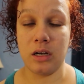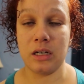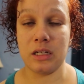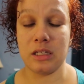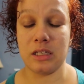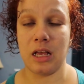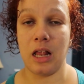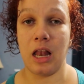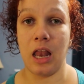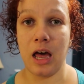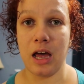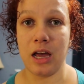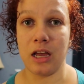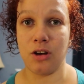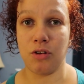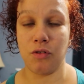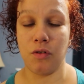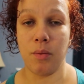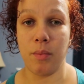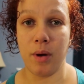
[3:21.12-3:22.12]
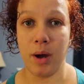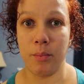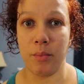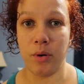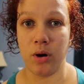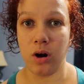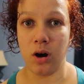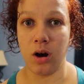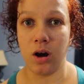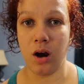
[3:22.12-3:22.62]
It's a lot to
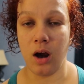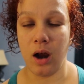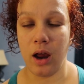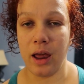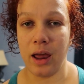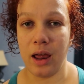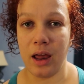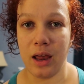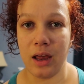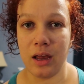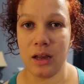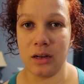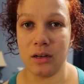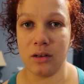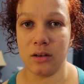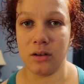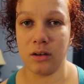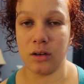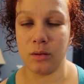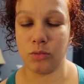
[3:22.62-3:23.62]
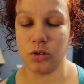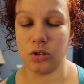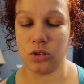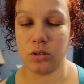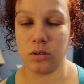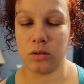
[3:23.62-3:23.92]
remember, and I'm